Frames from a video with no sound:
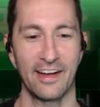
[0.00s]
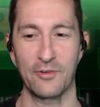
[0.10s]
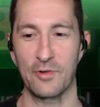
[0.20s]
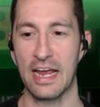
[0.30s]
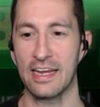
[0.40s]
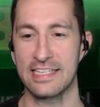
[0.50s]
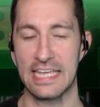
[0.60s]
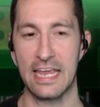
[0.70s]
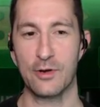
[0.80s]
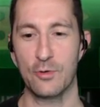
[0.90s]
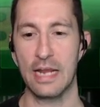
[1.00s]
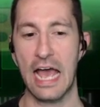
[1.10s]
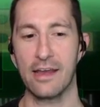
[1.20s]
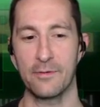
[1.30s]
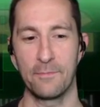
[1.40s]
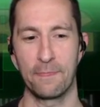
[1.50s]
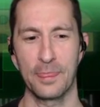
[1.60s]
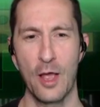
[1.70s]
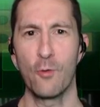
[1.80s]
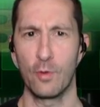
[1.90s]
All right, it's the Acorn Atom.
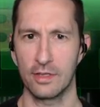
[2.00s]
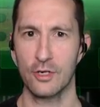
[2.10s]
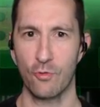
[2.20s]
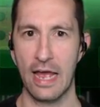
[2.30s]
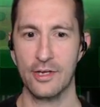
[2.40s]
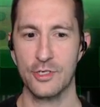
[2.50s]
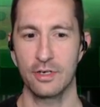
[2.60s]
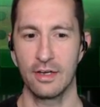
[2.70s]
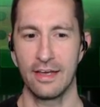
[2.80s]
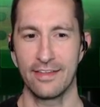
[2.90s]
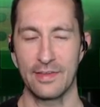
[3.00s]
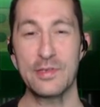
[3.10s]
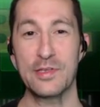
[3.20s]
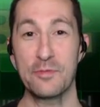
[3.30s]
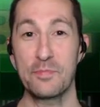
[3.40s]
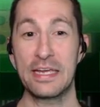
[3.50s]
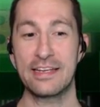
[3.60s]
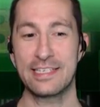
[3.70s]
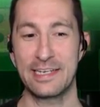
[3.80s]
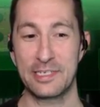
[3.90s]
Will it crash? This is the biggest